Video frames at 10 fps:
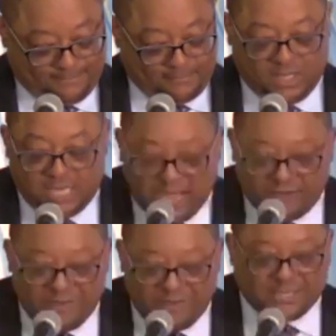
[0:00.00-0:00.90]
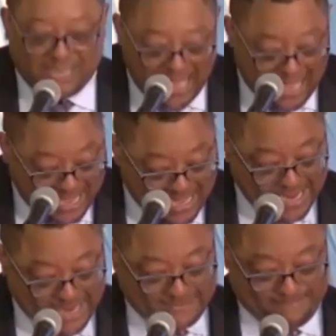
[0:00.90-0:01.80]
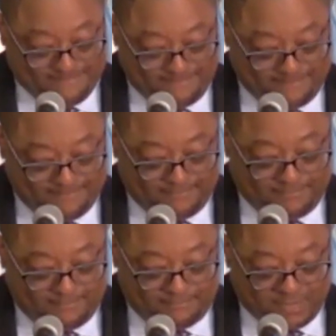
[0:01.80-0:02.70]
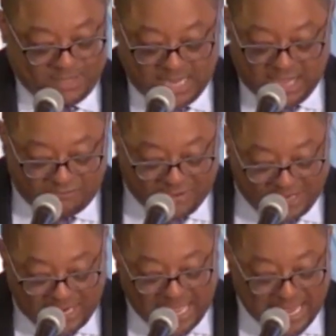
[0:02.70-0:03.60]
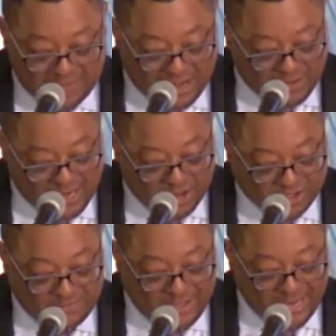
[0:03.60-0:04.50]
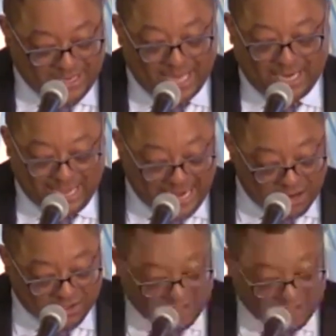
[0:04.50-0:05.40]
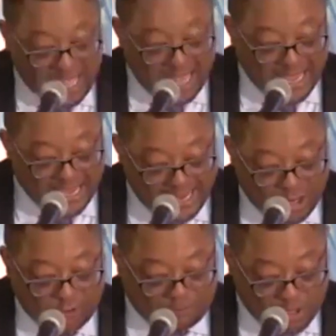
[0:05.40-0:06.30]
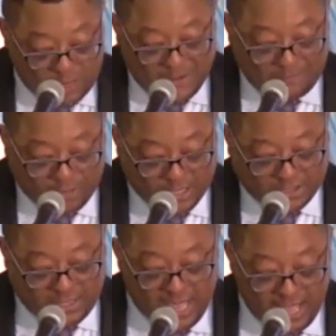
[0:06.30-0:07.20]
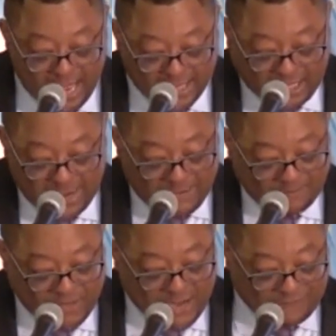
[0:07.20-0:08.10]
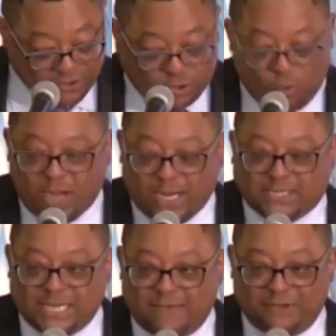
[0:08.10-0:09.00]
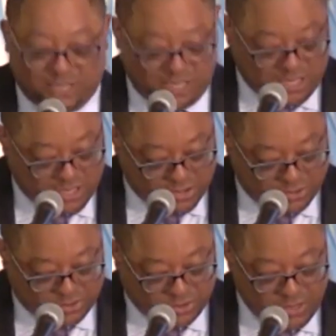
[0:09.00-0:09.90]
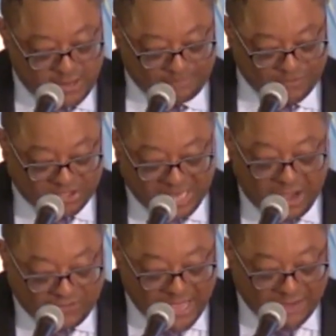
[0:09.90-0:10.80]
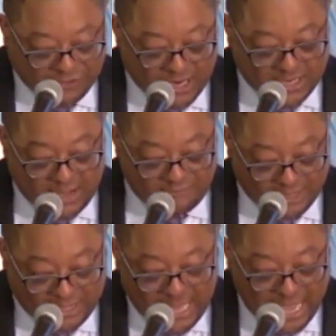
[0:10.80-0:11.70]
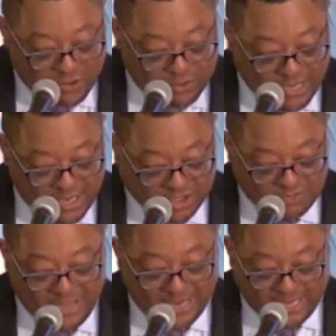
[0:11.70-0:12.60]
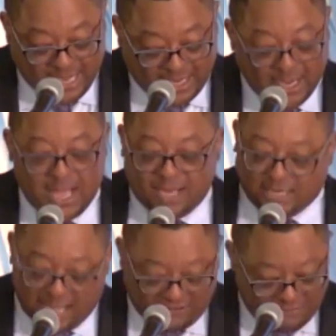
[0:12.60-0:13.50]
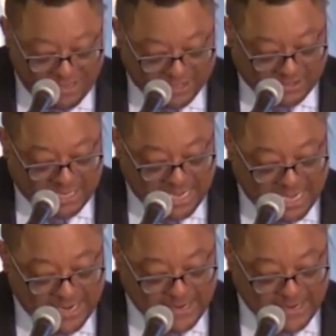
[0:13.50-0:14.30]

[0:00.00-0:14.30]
Governments lie. Government lied about Nelson Mandela, and our CIA helped put him in prison and keep him there for 27 years. The South African government lied on Nelson Mandela. Governments lie.